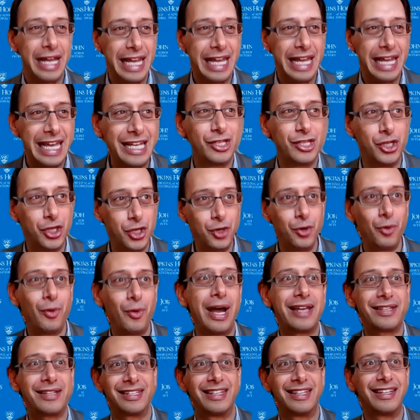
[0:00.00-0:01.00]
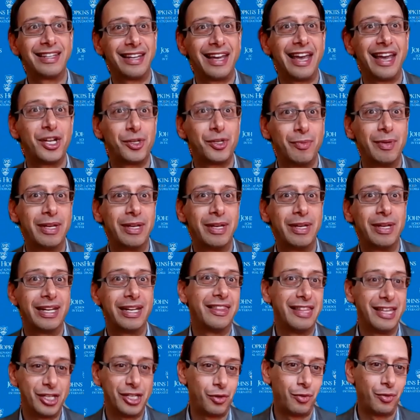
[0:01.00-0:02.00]
is U.S. engagement
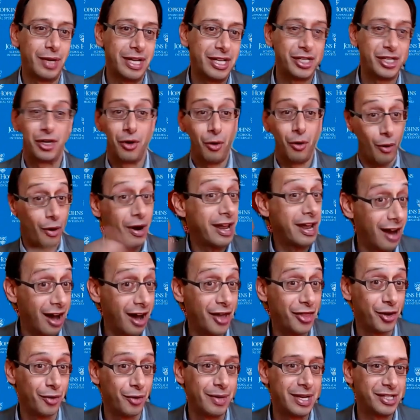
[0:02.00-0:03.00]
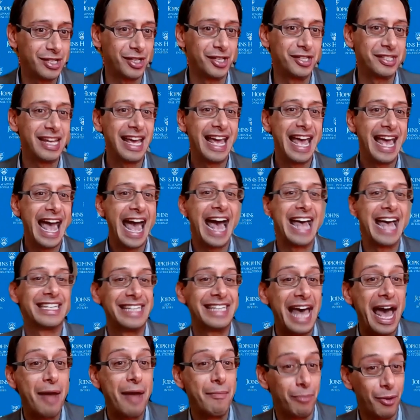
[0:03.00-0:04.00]
in this region or in other regions,
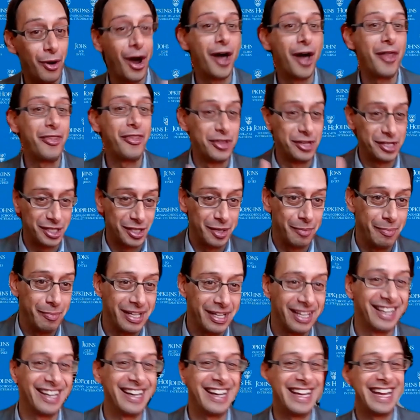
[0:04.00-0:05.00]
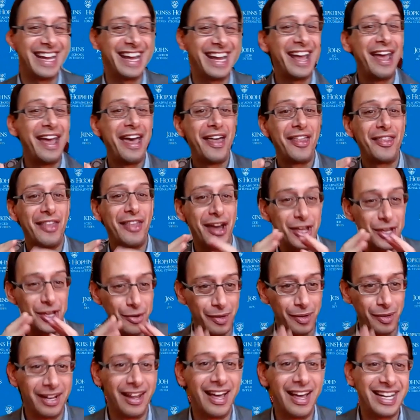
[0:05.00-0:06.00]
has that brought the stability that
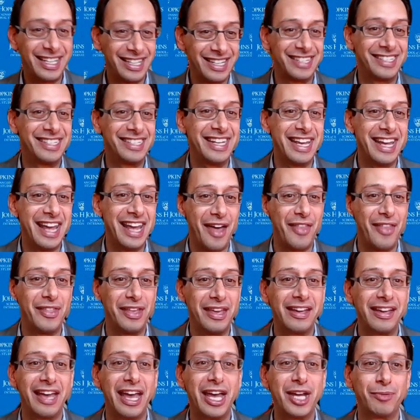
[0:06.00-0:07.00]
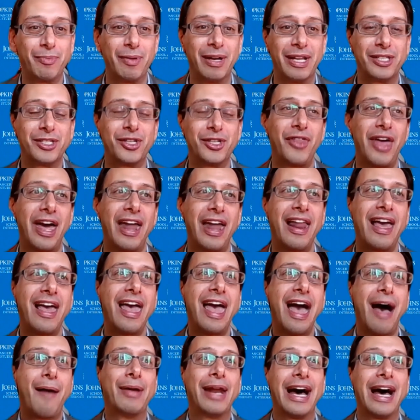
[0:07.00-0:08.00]
you would like to see and the engagement? And so that,
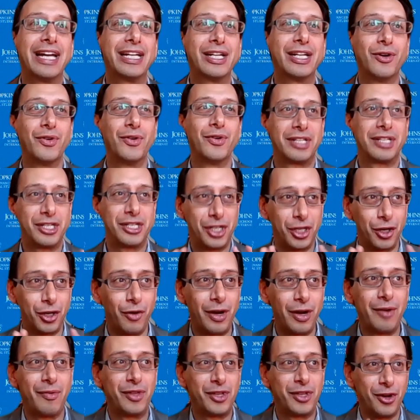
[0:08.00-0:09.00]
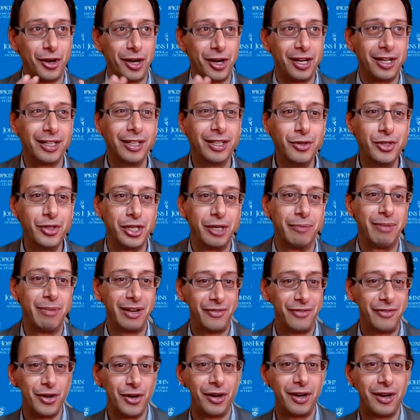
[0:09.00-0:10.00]
I don't disagree with your conclusion,
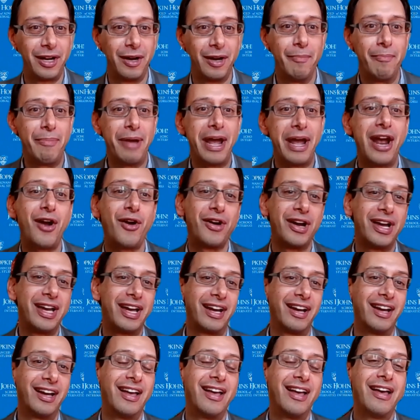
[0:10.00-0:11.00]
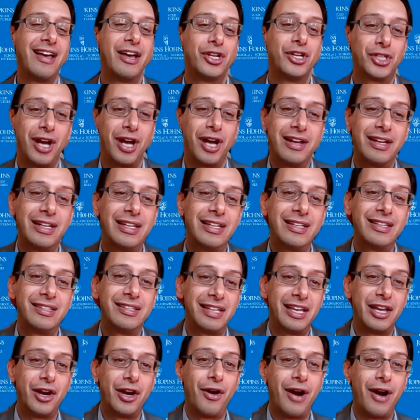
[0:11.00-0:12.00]
but if you're comparing
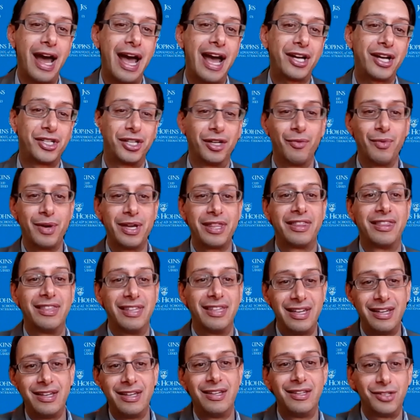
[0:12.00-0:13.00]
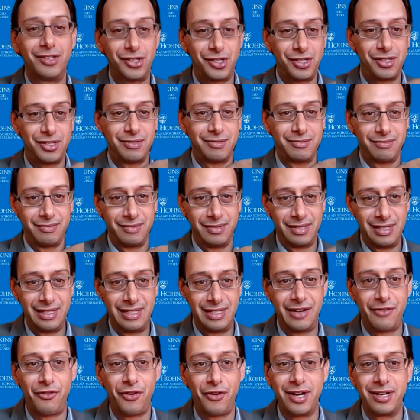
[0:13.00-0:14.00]
Chinese interaction with these
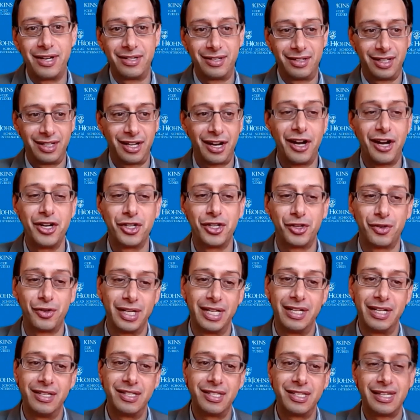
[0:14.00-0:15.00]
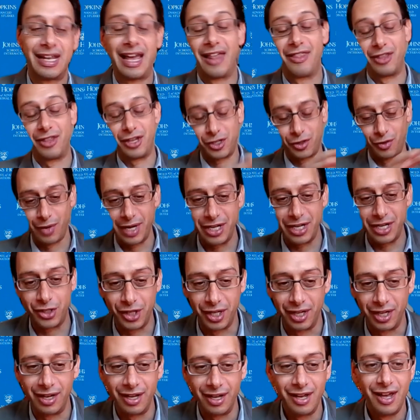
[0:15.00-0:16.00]
different countries and this
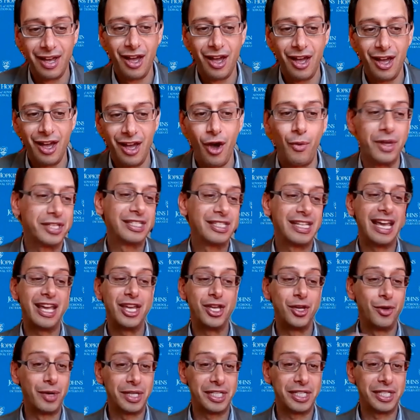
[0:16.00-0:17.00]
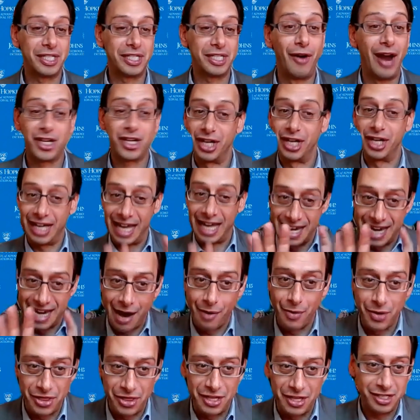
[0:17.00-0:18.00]
region with, say, U.S. interaction, again,
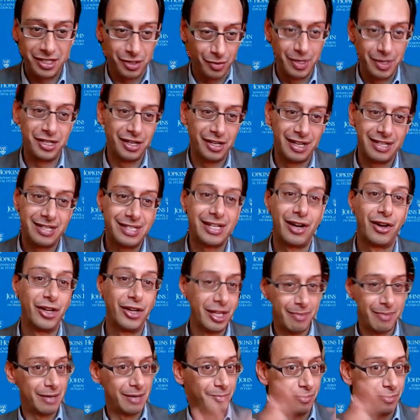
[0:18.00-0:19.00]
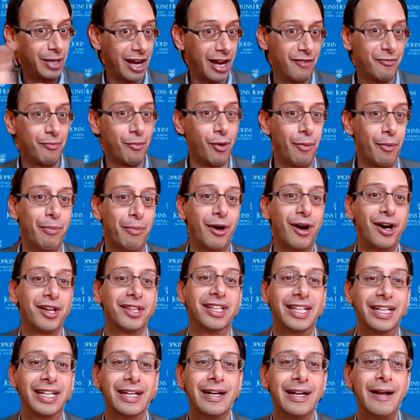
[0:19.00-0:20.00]
not with this region necessarily, but kind of more
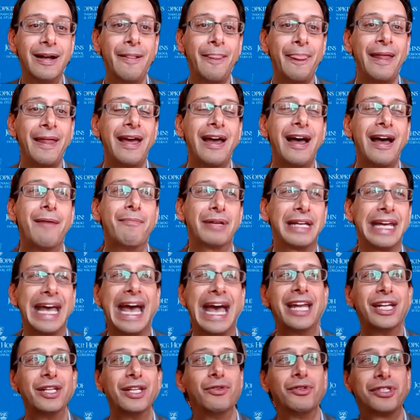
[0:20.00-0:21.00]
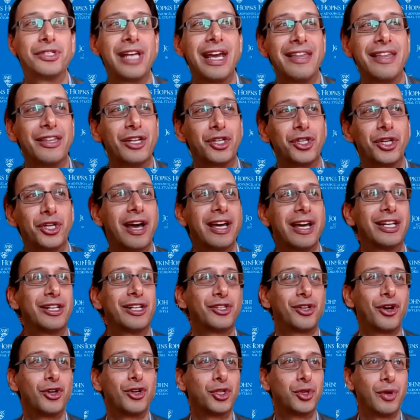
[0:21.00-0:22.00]
broadly, can you say the
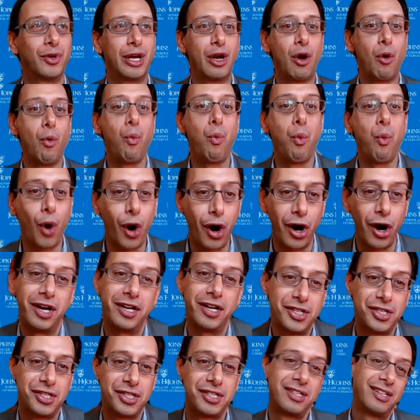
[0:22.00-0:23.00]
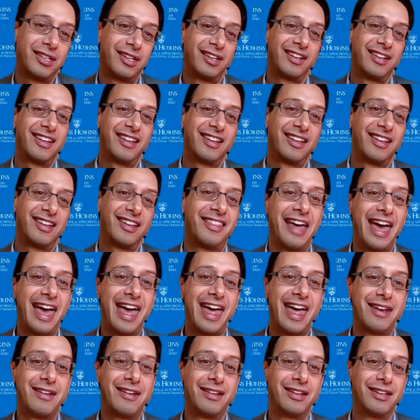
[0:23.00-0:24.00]
Chinese are doing worse
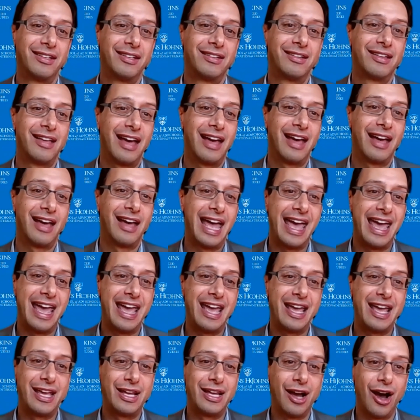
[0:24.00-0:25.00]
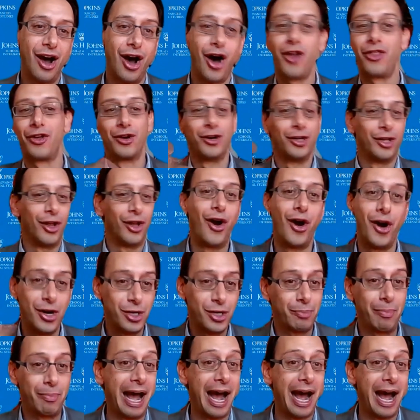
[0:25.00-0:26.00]
than a other large